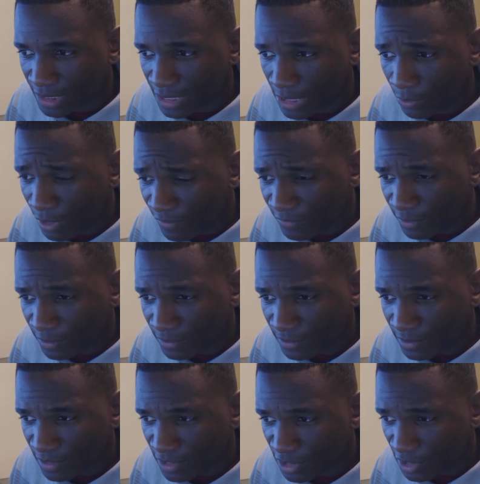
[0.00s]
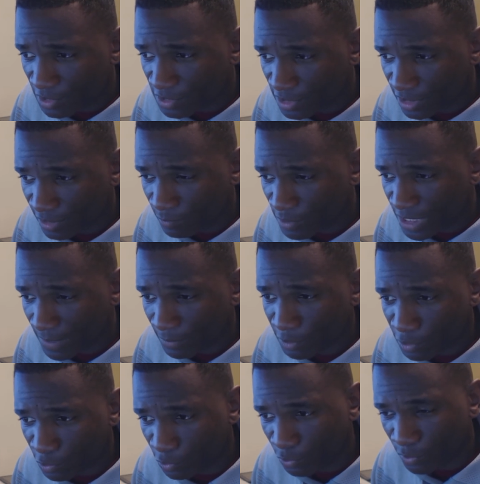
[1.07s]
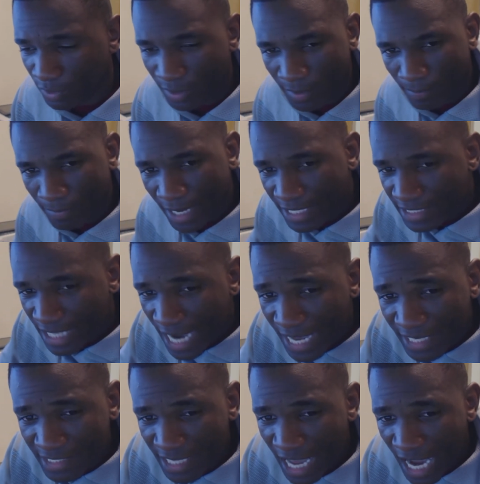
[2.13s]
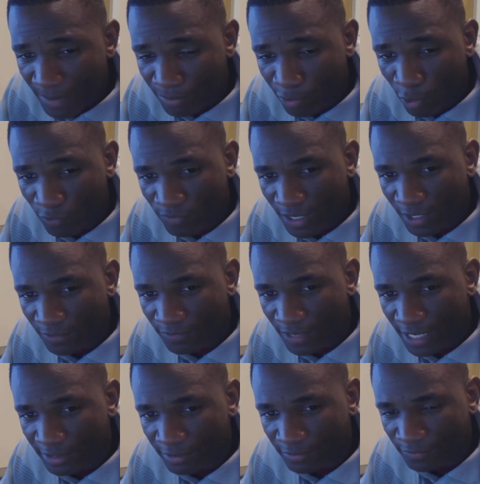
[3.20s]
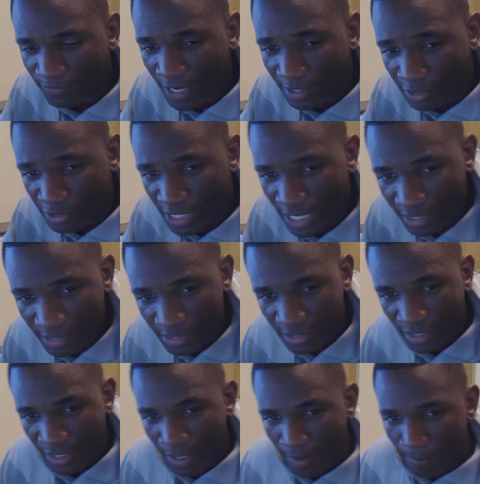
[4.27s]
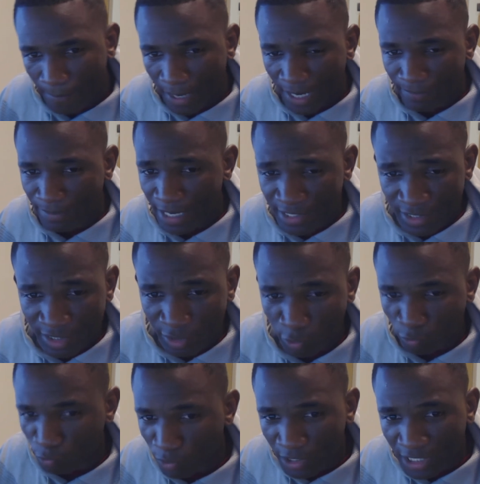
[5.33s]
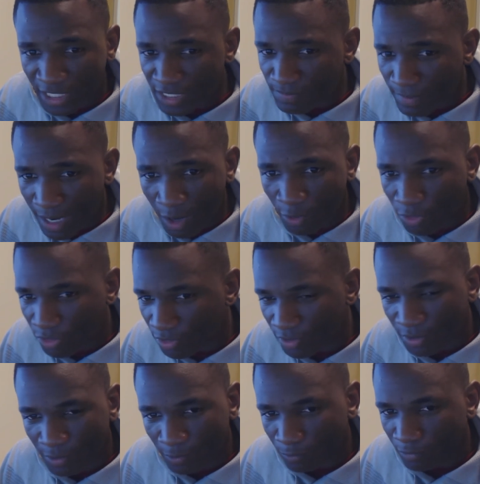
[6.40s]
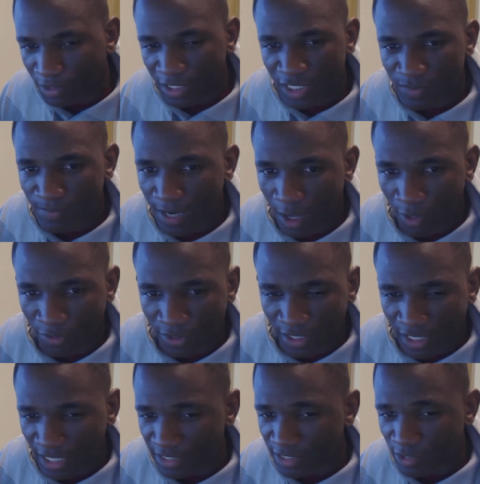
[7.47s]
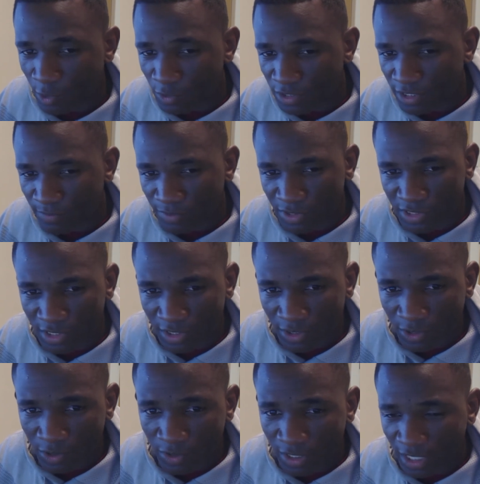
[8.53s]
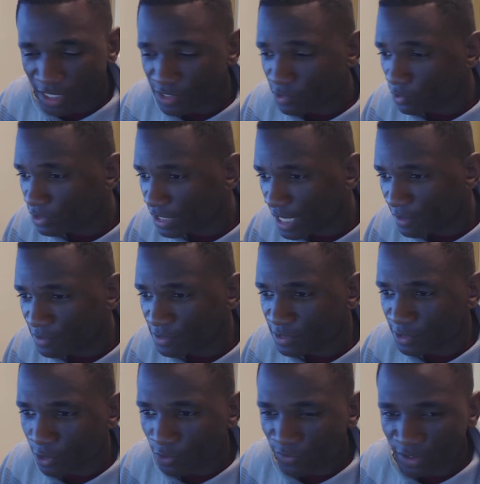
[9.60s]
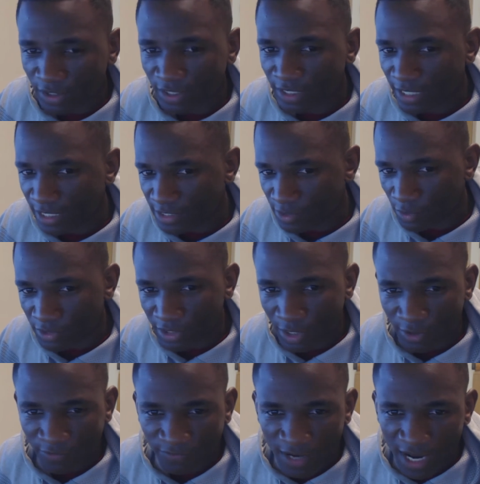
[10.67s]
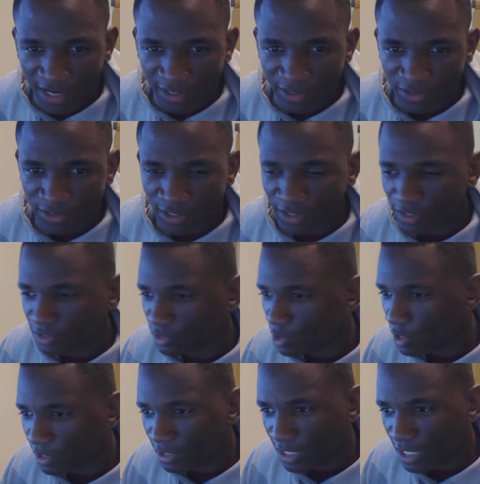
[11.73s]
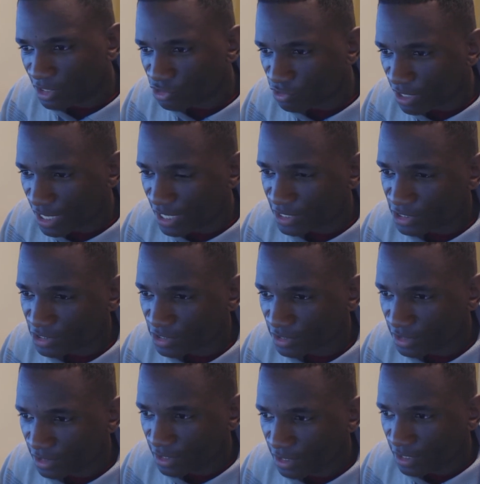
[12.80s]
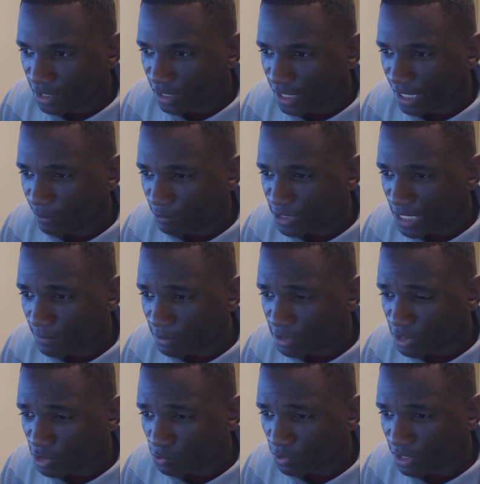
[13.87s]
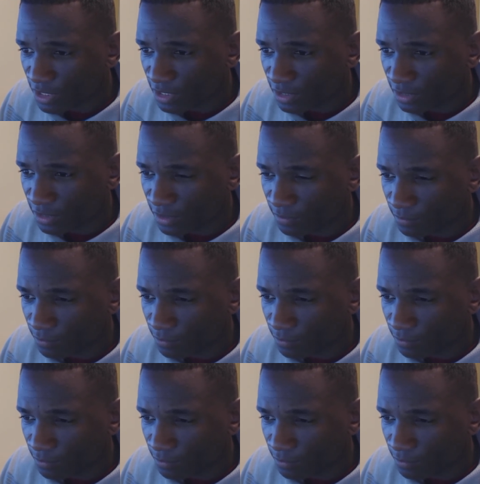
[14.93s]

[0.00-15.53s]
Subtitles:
However, Chael Sonnen was able to maintain his high-profile fighter status by basically running his mouth, insulting Brazil, insulting Anderson Silva, insulting other fighters, talking a lot of trash, and was able to swing